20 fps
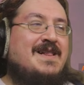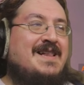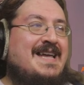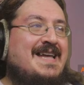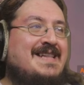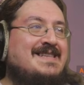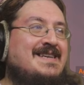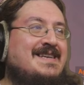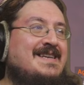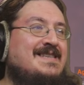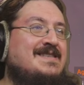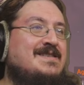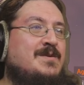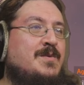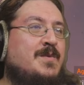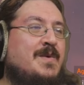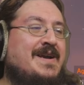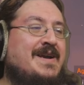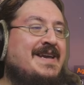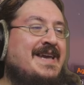head
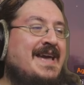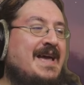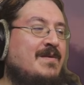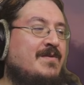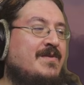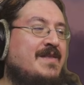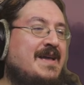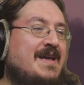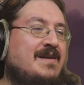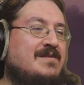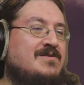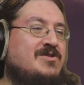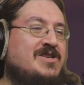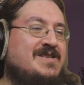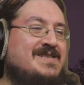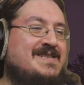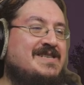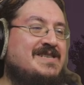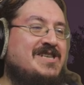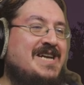into a Countdown,
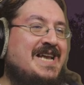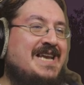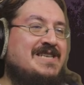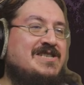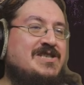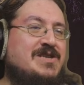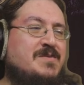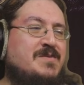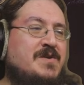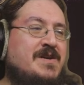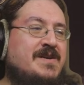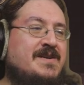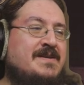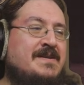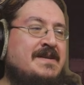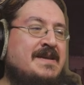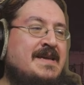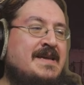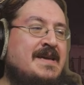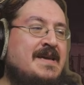just a challenging one,
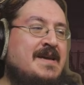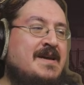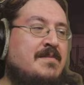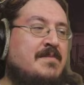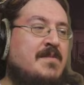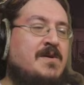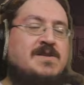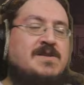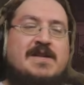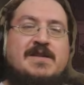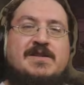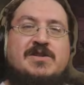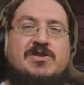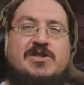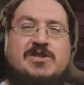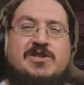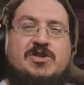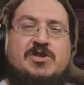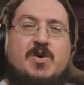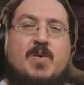mostly to
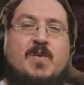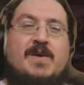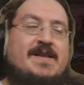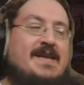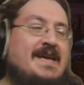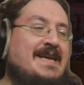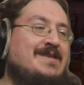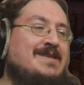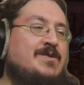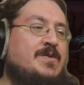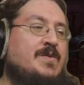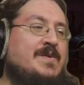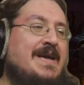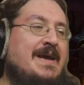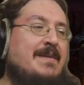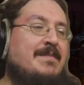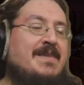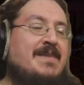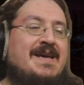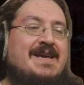just show it into
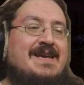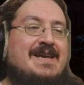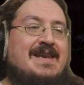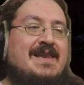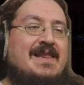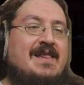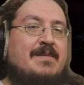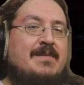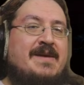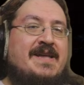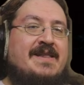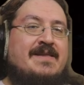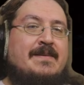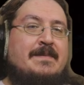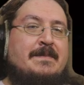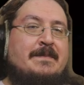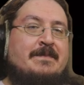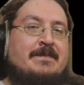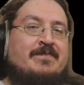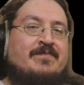gameplay a little bit.
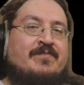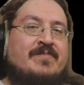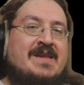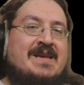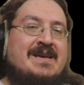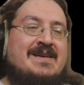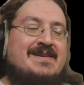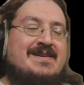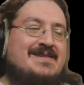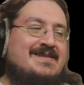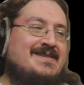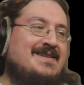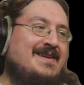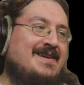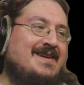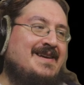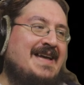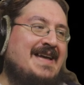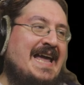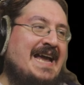
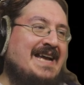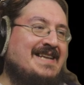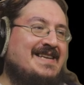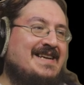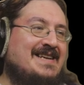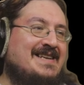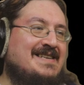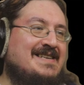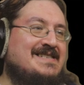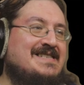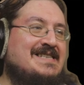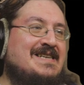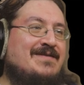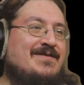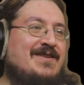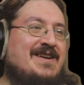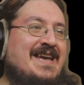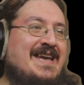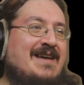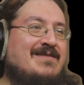The hecticness
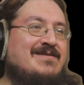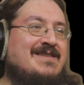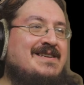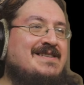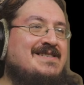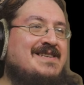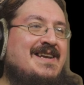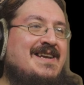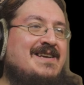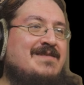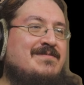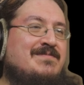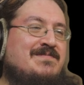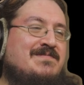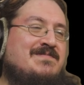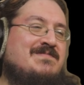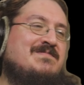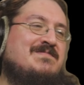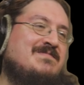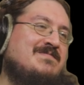of a Countdown is kind of
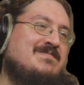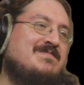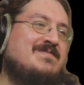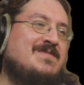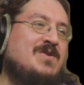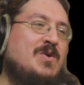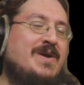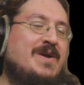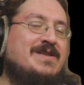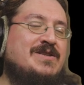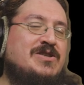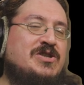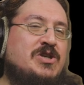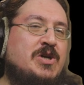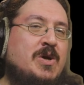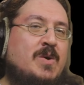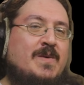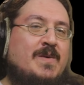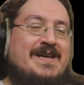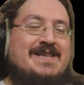going to
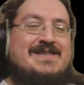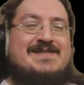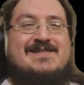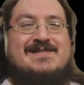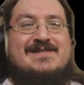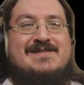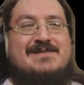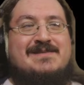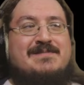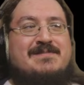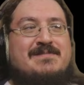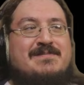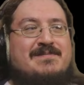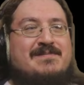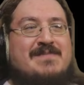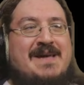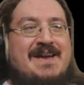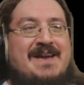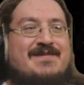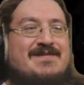show its
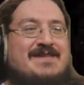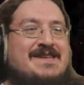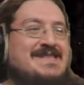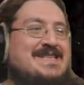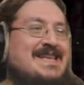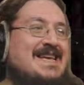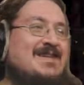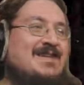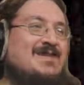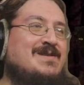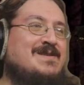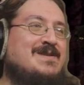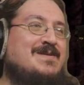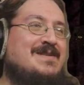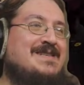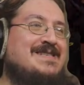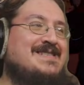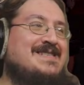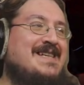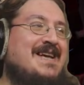benefits and
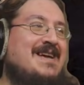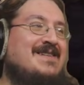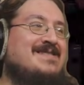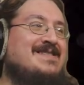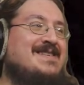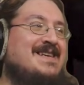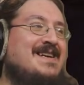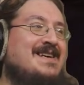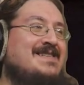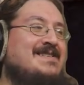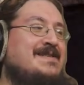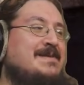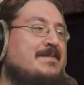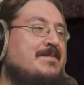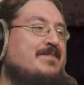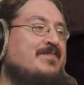also its downsides.